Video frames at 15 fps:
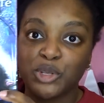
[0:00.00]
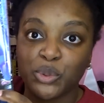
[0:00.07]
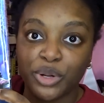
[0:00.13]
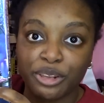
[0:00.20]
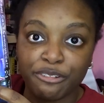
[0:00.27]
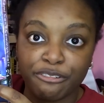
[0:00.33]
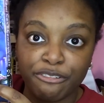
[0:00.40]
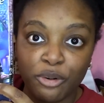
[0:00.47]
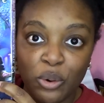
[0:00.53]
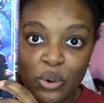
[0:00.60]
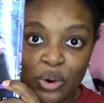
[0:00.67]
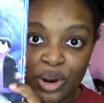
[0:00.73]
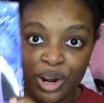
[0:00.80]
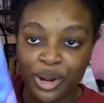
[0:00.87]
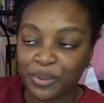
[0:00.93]

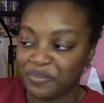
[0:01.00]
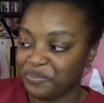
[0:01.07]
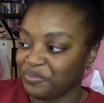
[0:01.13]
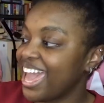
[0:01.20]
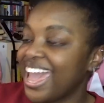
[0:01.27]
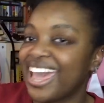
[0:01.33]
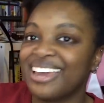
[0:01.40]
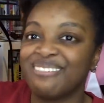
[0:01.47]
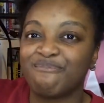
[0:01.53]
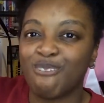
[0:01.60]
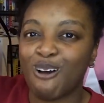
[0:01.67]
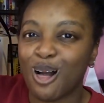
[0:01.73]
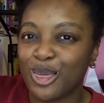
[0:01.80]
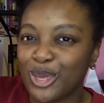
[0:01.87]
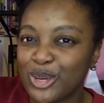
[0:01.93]
24, and
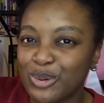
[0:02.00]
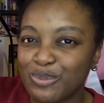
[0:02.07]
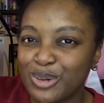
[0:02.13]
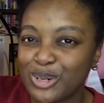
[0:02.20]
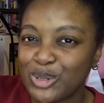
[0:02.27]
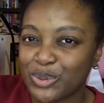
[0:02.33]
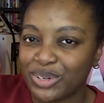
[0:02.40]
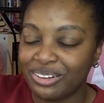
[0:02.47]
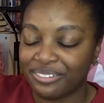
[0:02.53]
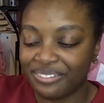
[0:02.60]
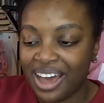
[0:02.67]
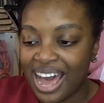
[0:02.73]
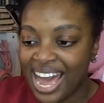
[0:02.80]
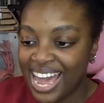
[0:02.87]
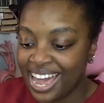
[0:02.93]
volume
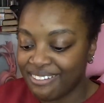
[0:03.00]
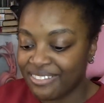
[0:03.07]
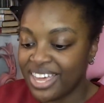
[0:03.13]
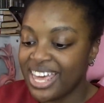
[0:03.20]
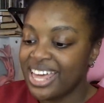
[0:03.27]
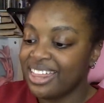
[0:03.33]
25.